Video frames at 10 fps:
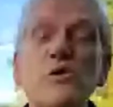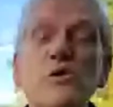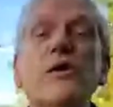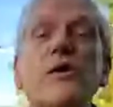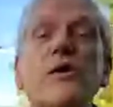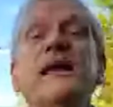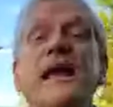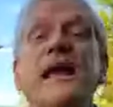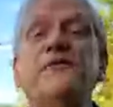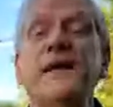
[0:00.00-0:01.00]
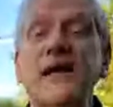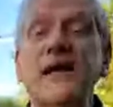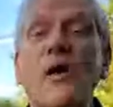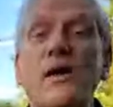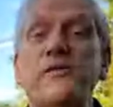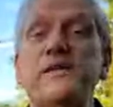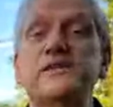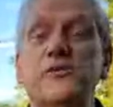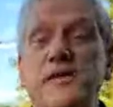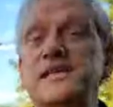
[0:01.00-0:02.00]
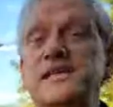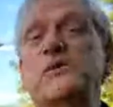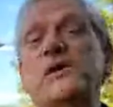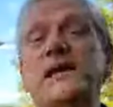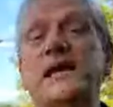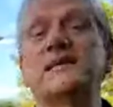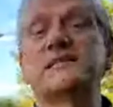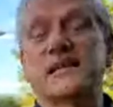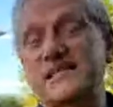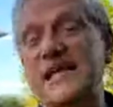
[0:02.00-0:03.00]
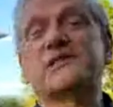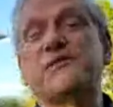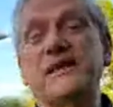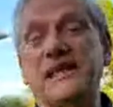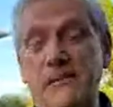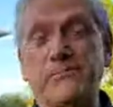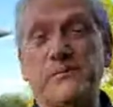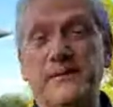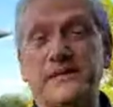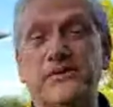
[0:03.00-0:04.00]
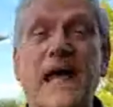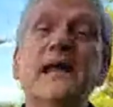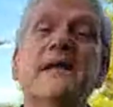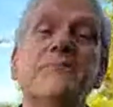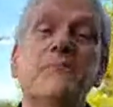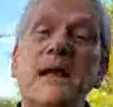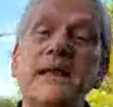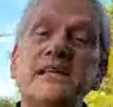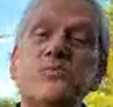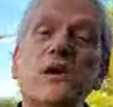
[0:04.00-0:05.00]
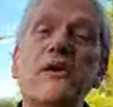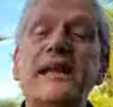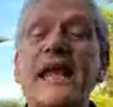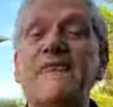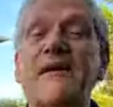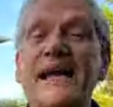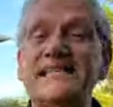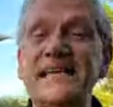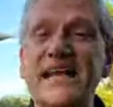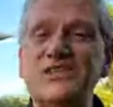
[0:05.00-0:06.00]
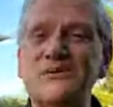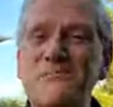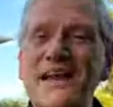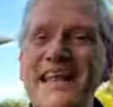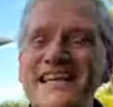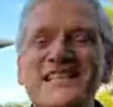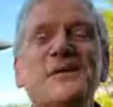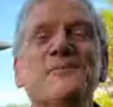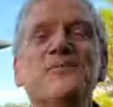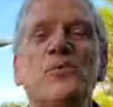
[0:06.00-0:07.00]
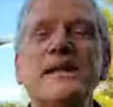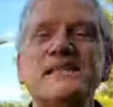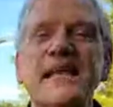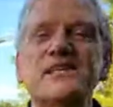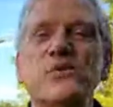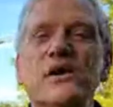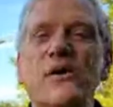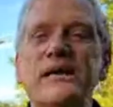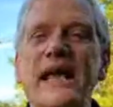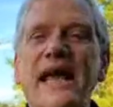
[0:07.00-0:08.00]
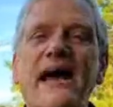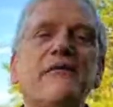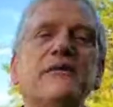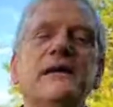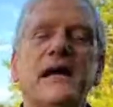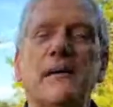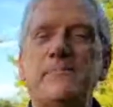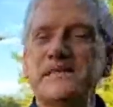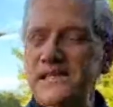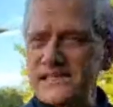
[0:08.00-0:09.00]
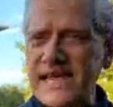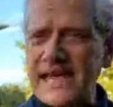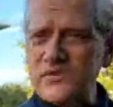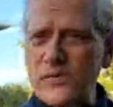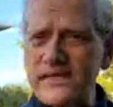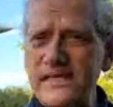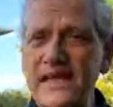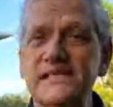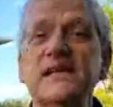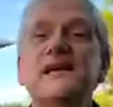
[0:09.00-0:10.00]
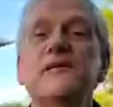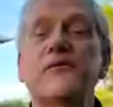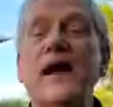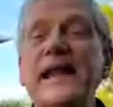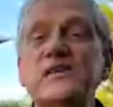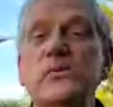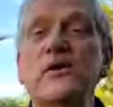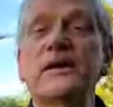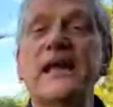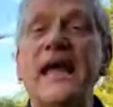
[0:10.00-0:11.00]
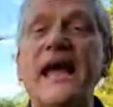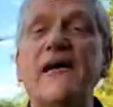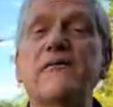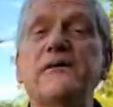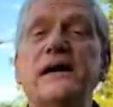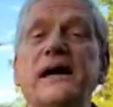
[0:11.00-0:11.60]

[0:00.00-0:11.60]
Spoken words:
forward and figure out whether these are things that we can successfully implement or not. Mondays, we're going to have Ideation Mondays. Wednesdays, we're going to have Business Case Wednesdays. Fridays, we're going to have